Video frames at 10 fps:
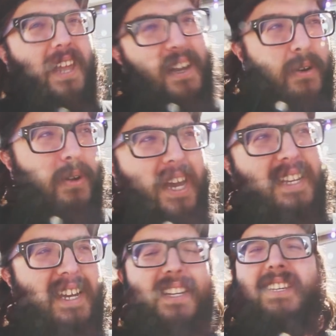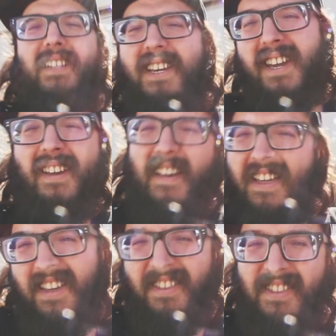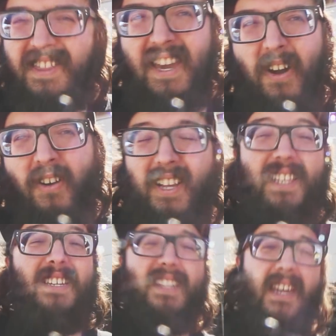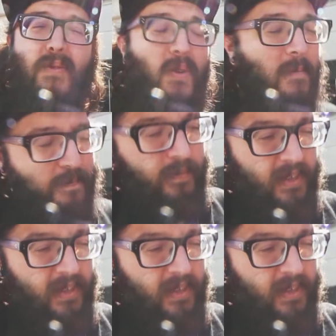like, okay, technically they are at least equal.